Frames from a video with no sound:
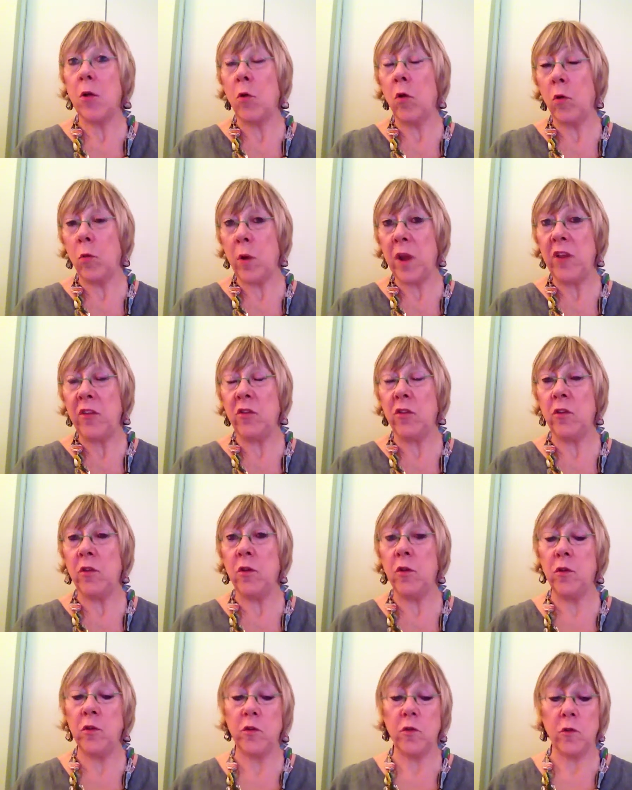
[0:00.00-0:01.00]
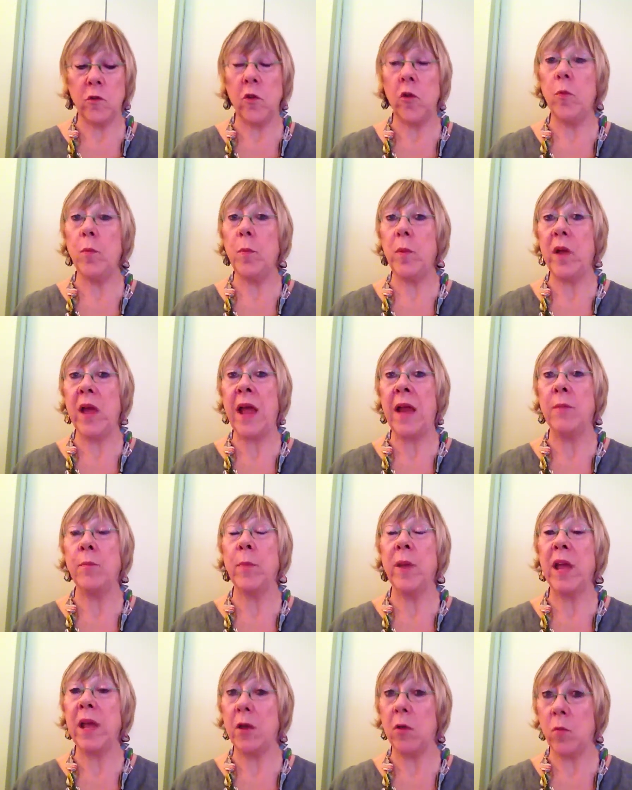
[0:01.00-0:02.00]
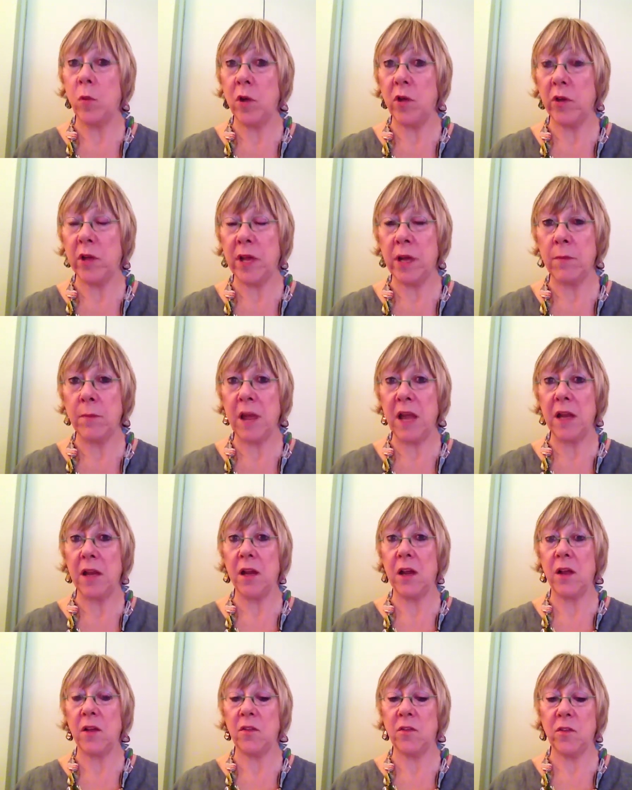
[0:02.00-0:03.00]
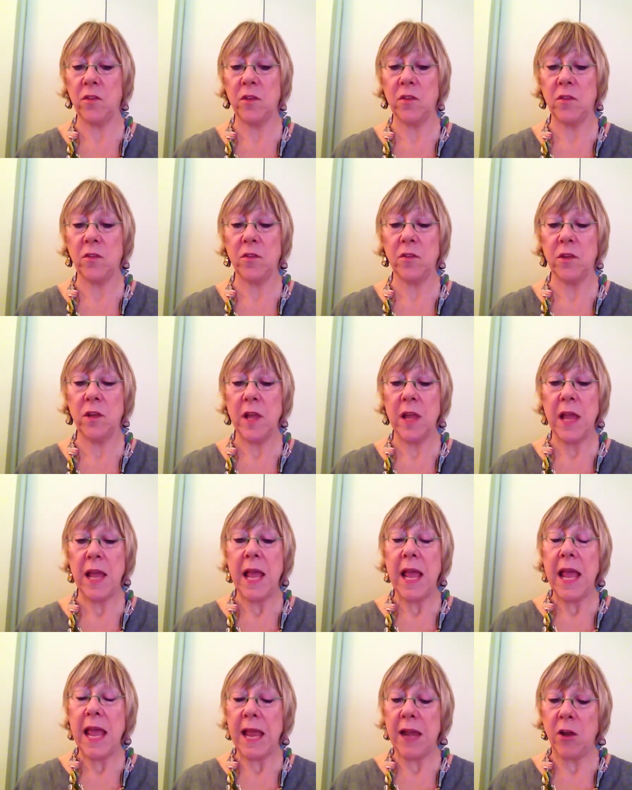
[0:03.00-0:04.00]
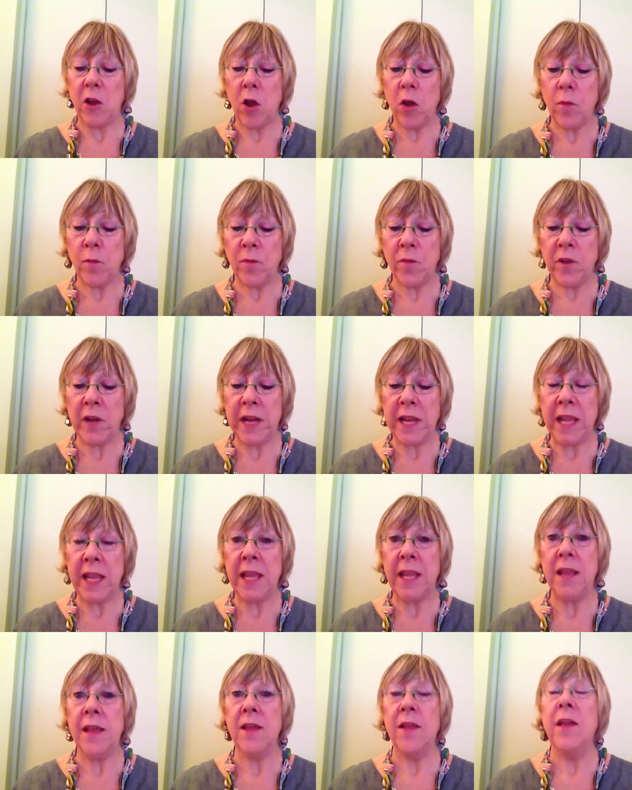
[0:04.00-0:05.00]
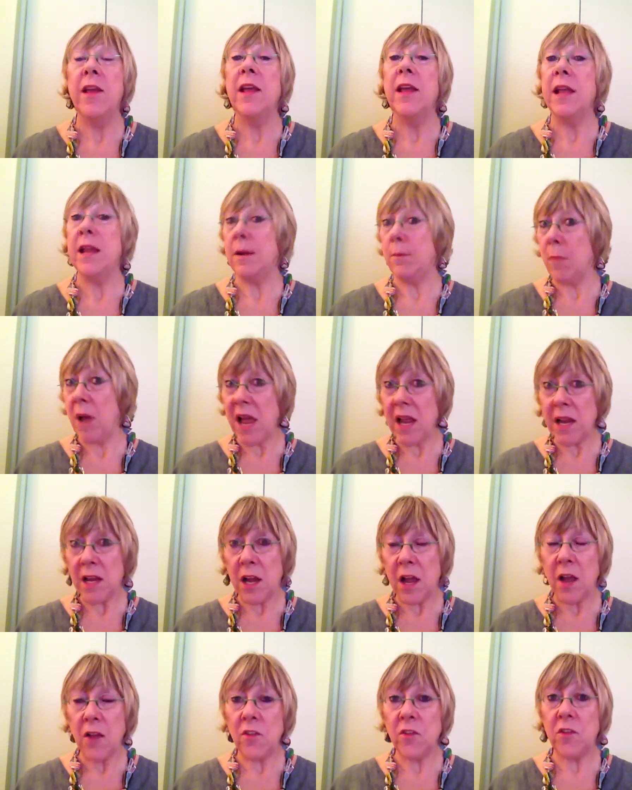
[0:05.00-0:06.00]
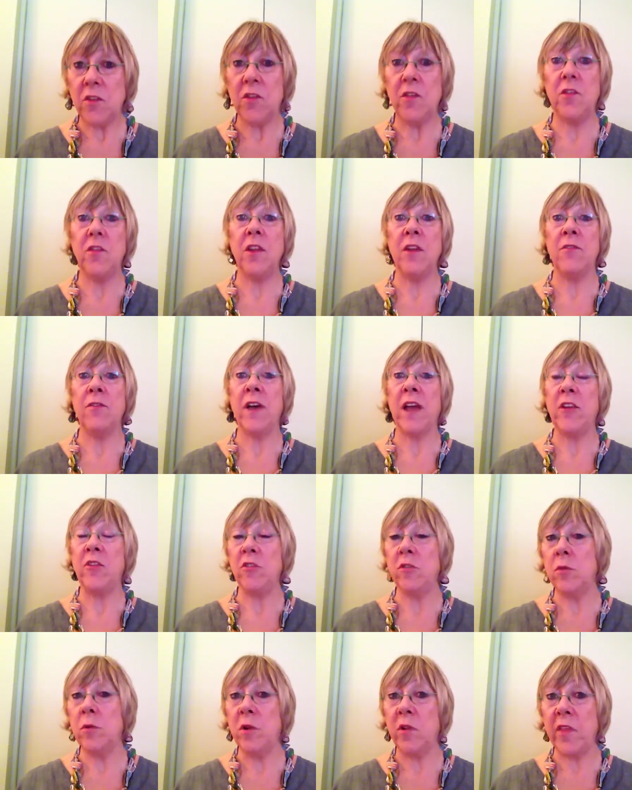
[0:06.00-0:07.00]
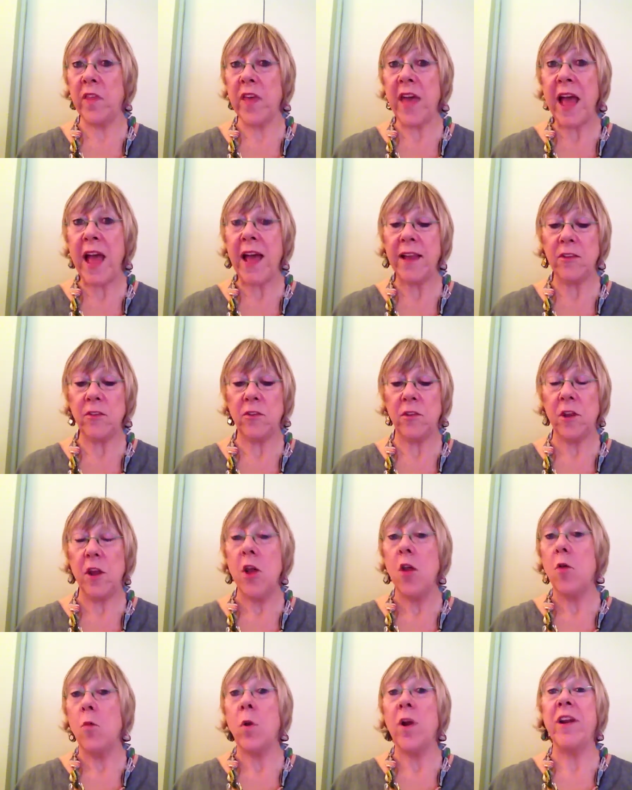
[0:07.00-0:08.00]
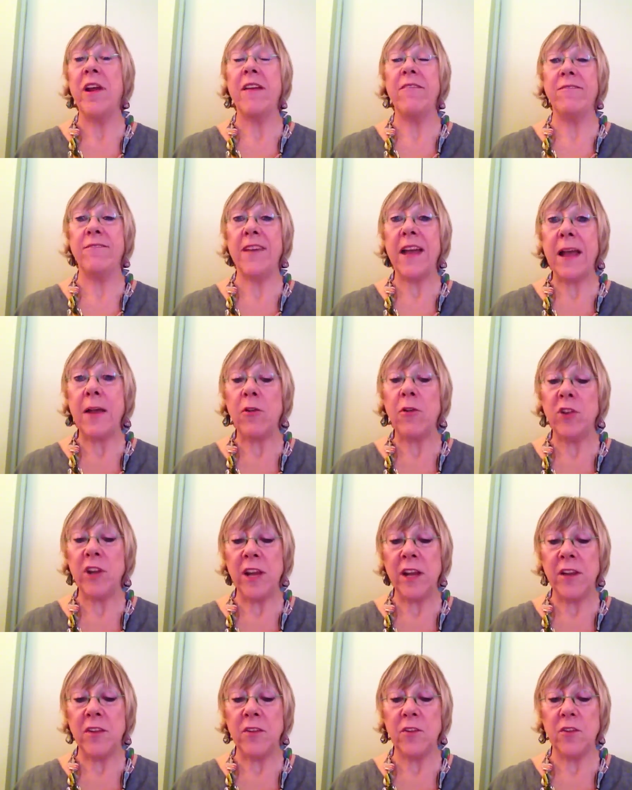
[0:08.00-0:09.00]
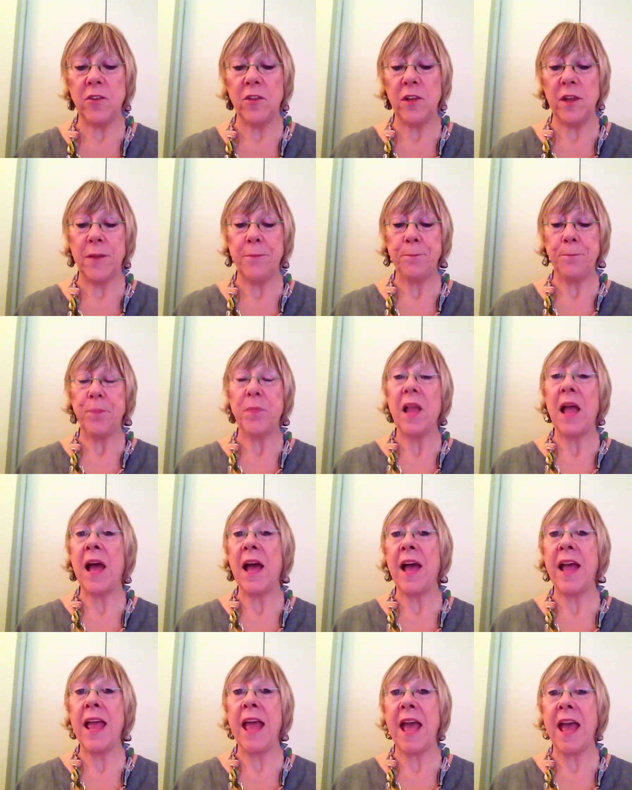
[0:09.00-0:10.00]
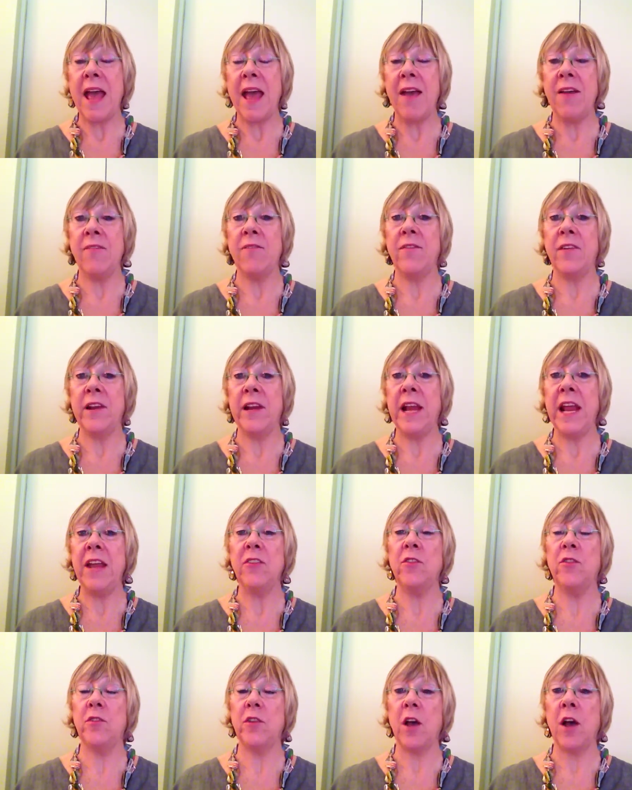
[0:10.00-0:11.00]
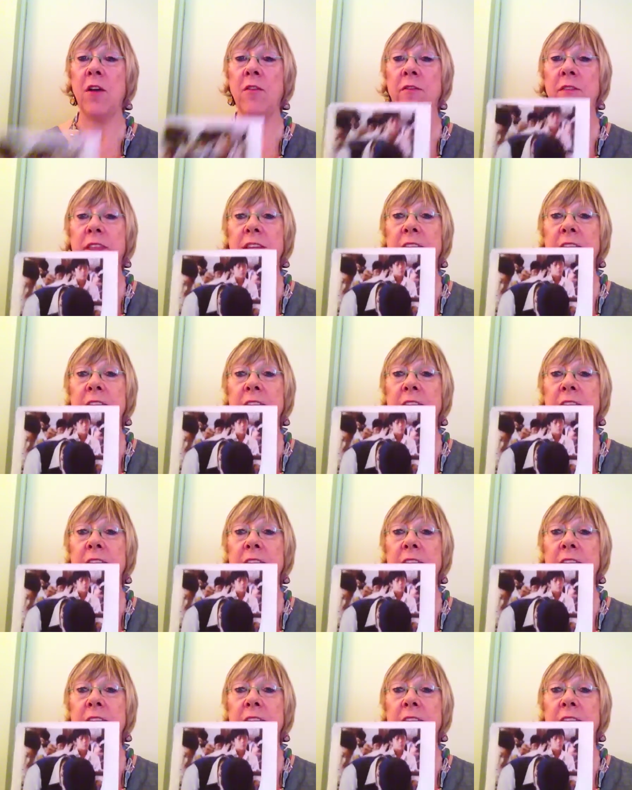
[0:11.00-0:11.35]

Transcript: always use group and pair work in my classes. And hopefully, in my classes, if I do all that, what I've found is I have less of